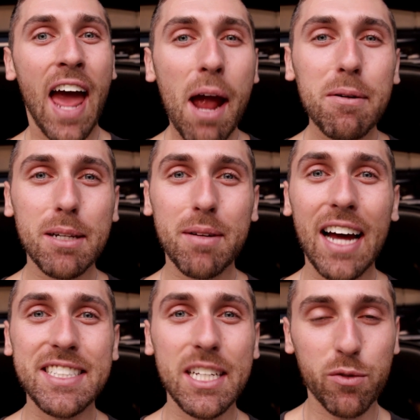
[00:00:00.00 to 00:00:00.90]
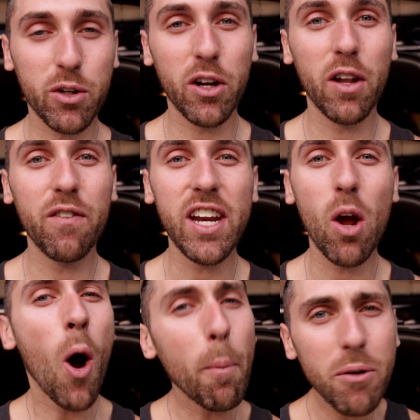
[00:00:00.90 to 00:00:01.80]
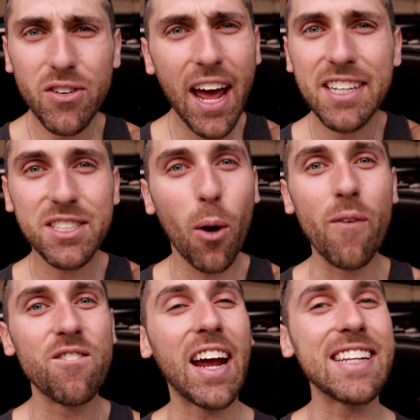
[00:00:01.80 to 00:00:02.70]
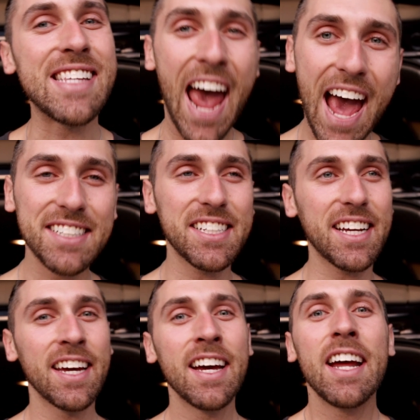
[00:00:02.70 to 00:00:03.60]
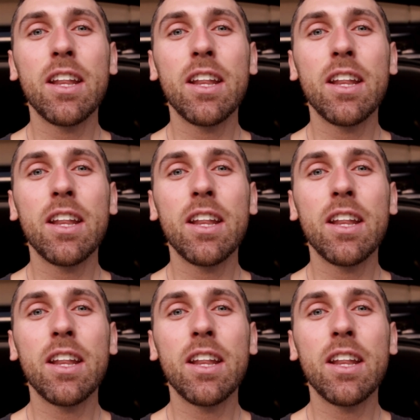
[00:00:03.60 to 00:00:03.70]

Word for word: Hey, what's up guys? Thanks for clicking on the video. Hope your day is going fantastic.